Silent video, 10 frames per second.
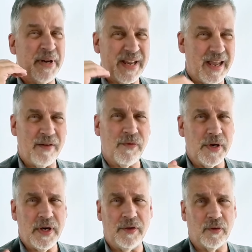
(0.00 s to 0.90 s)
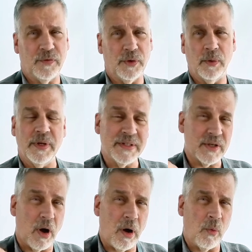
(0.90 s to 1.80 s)
But every other photo
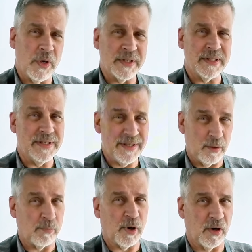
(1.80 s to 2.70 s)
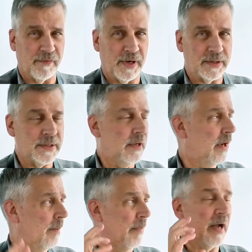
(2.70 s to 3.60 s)
is always near perfect
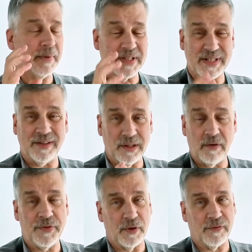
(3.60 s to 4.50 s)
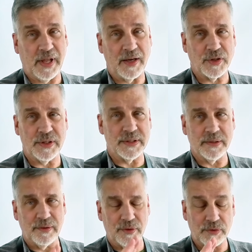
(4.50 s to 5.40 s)
because I love their
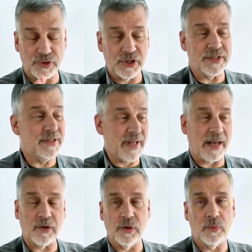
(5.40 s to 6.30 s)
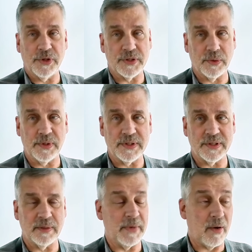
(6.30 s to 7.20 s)
flashes. They're just that good with the Sony
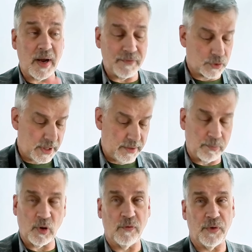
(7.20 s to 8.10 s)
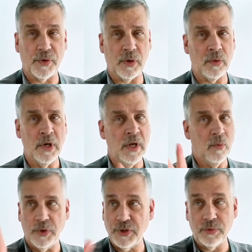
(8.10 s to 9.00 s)
system. Now, I've tried ProPhoto,
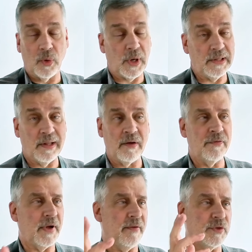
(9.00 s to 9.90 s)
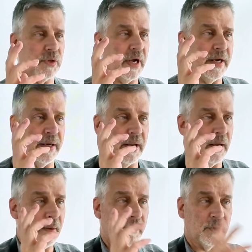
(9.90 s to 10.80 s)
which you know I love. I've tried
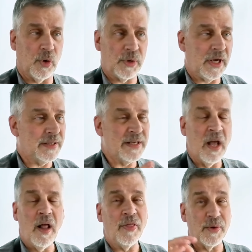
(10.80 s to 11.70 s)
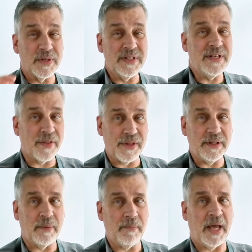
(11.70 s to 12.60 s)
Godox. There is
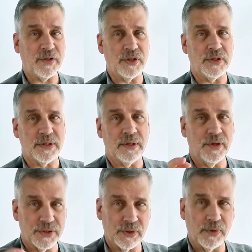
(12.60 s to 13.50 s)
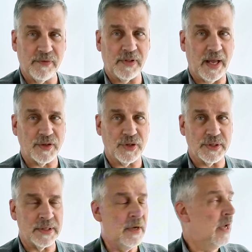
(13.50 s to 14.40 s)
nothing that matches the Sony
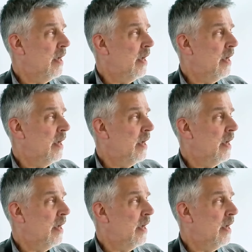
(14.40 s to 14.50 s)
flashes.